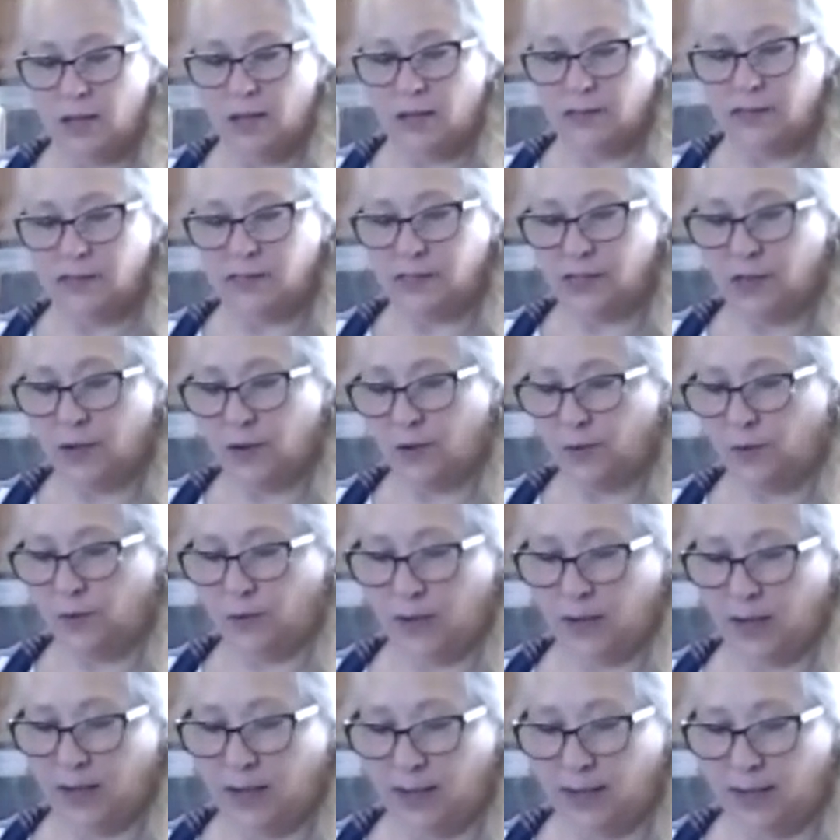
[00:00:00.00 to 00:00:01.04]

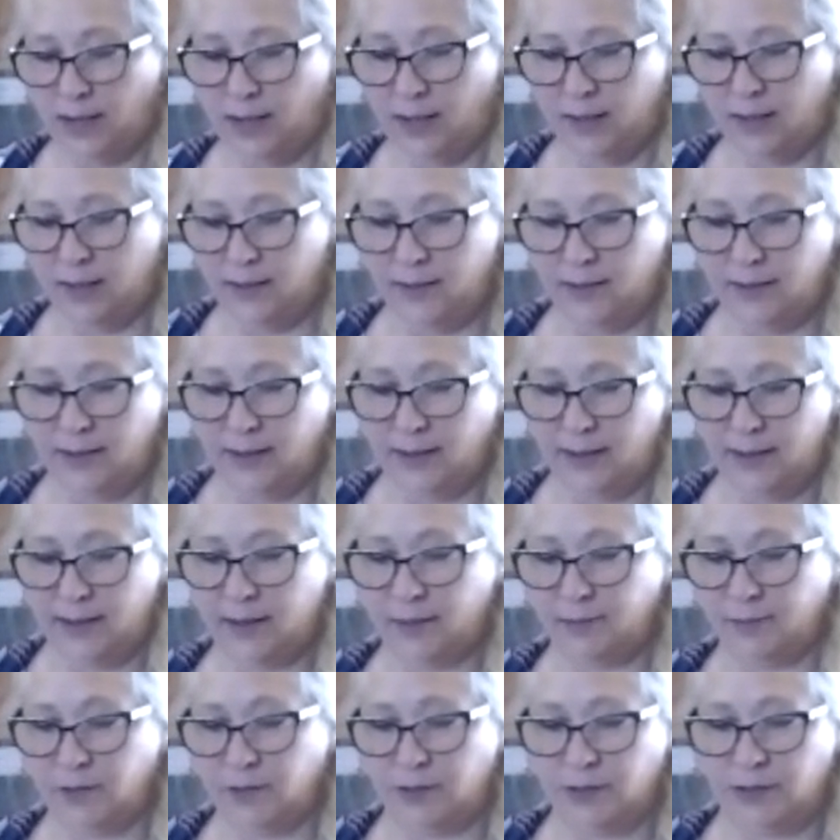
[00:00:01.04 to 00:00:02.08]
So, and
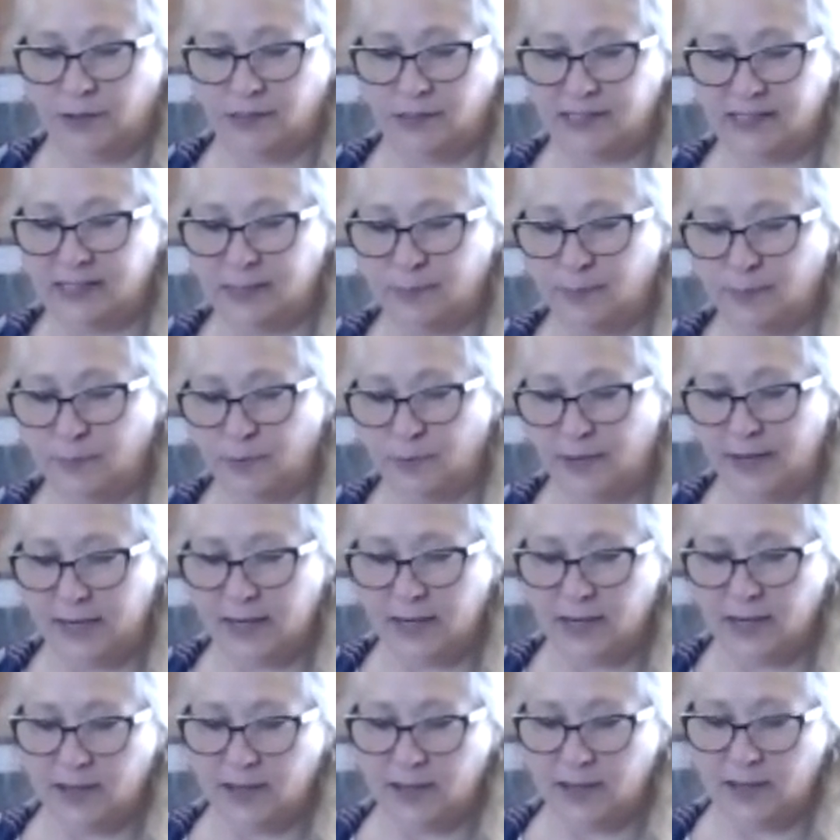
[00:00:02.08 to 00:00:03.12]
I'm going to
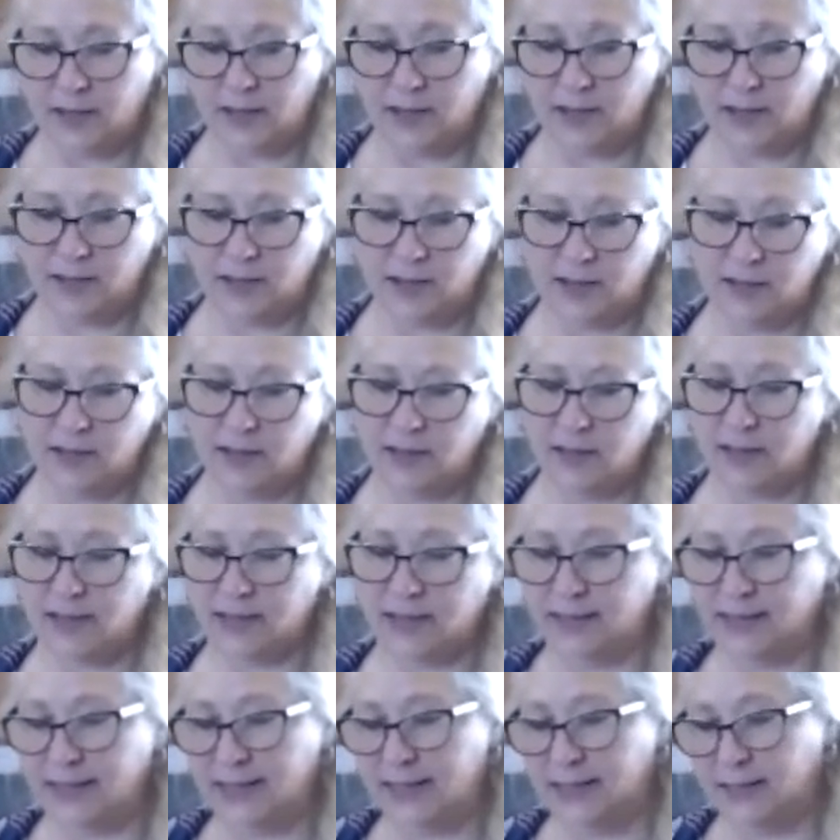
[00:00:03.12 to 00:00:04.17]
sprinkle a
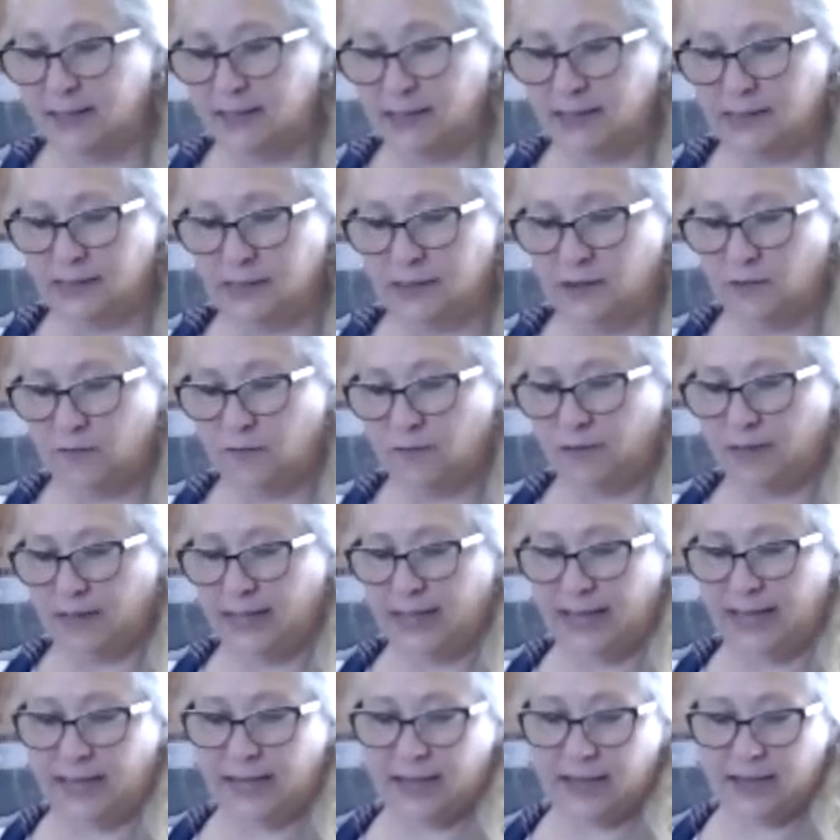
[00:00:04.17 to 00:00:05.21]
little
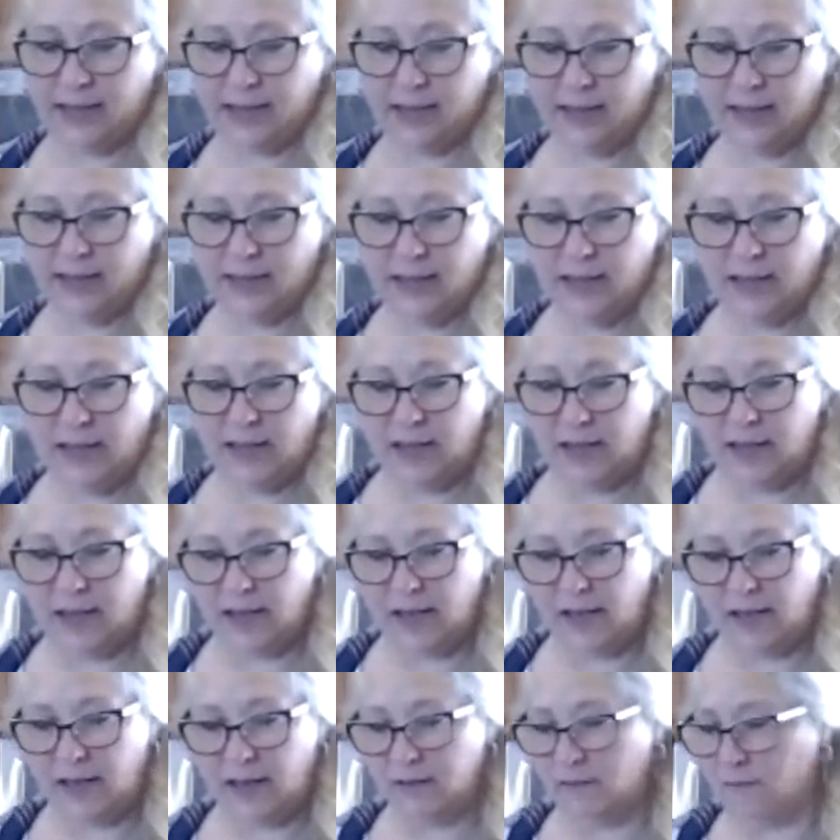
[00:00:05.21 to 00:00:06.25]
snowflake
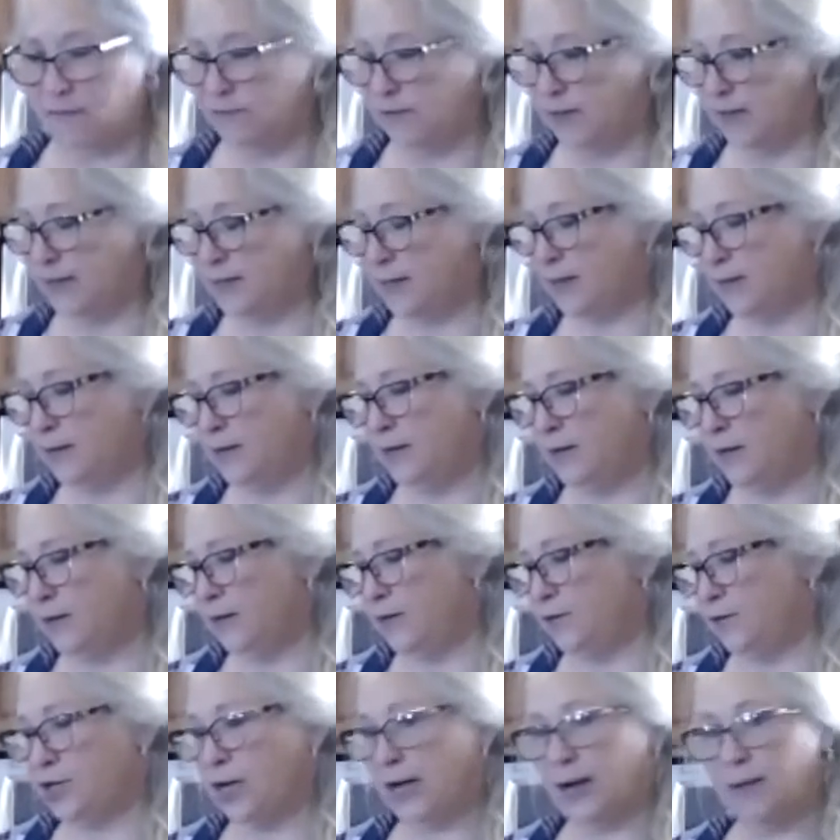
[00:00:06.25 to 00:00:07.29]
of
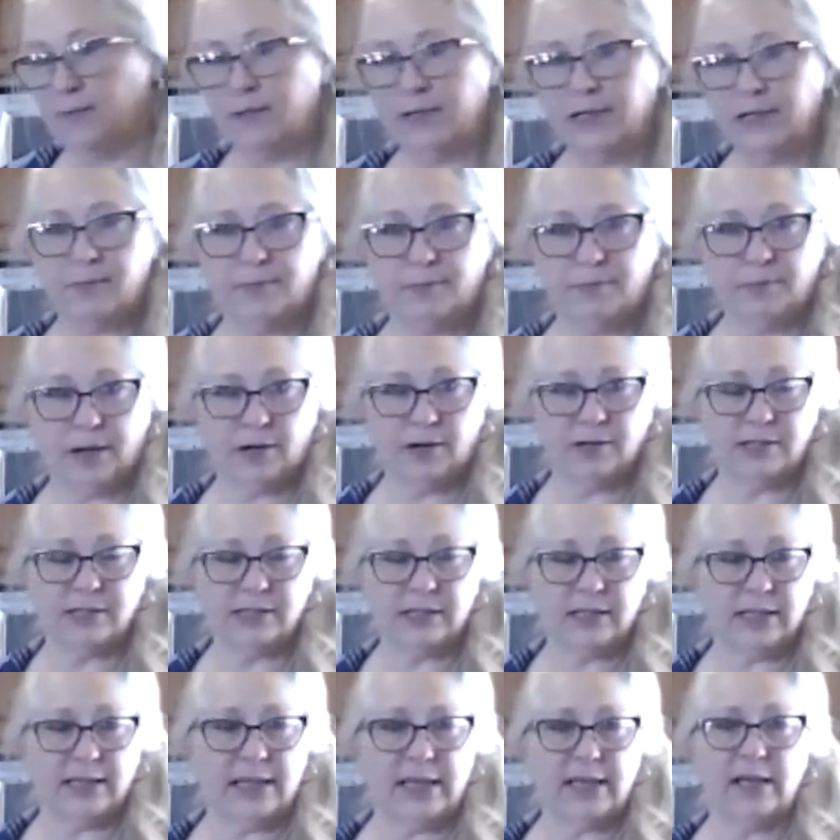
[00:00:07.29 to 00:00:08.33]
chopped
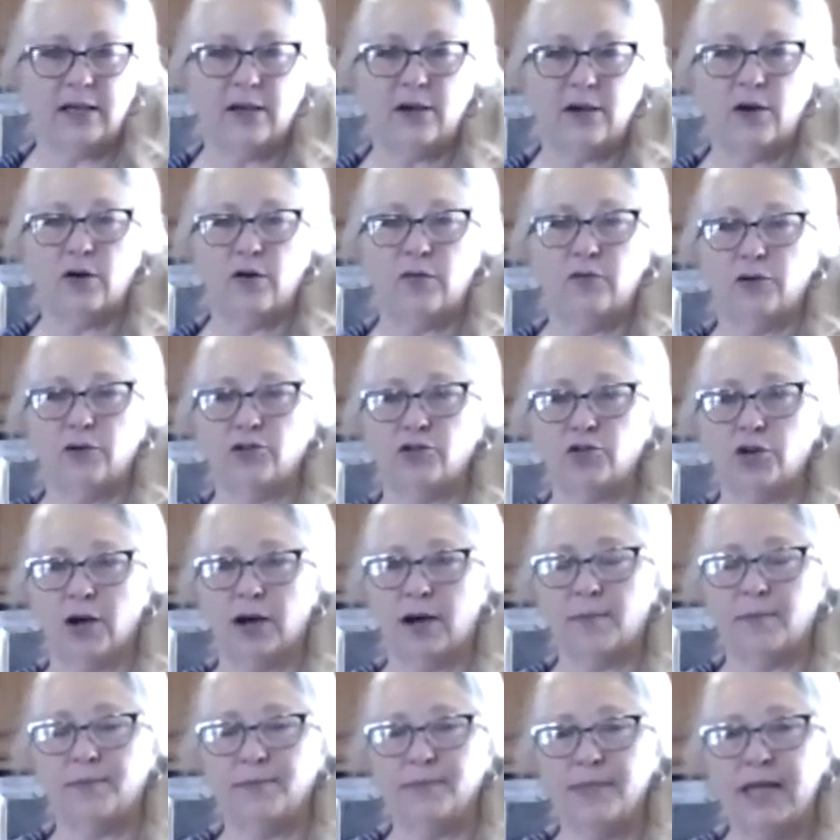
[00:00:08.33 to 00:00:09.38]
parsley over
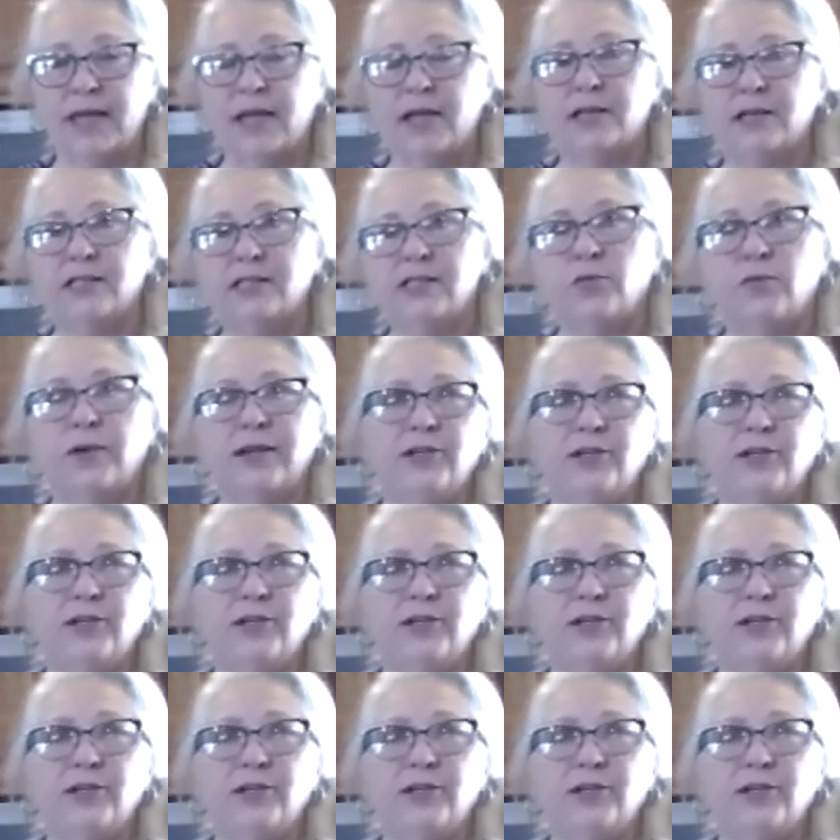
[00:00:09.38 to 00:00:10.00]
top. So when